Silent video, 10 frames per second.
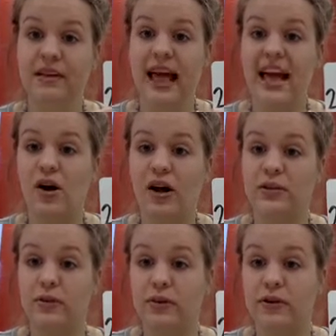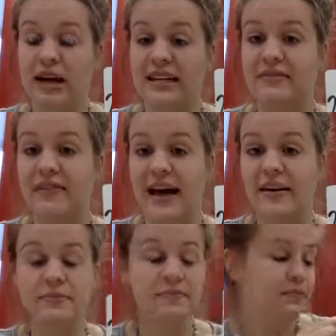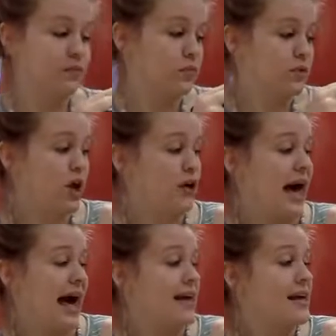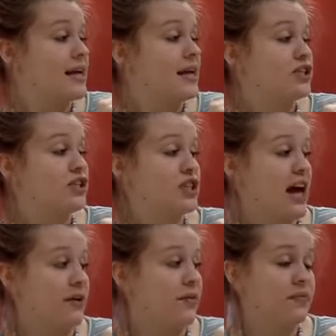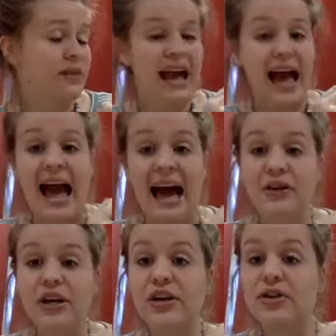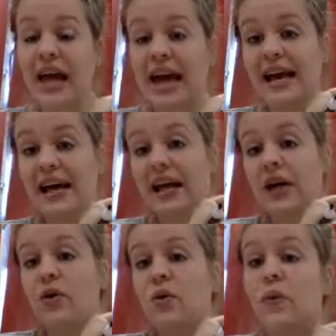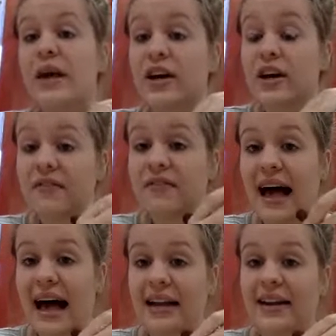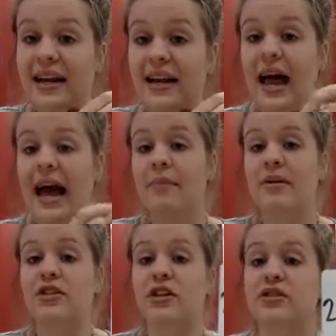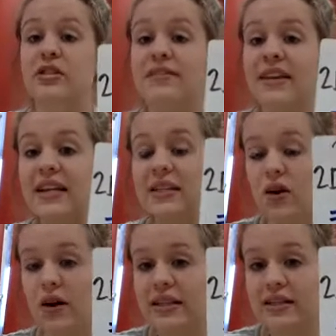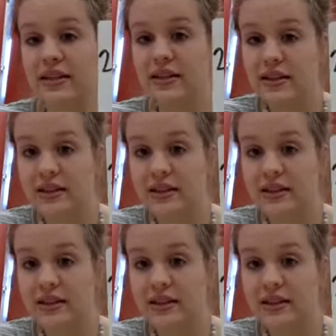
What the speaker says: they cost what we're trying to find. Okay, so how do you think we are going to find how much those DVDs cost?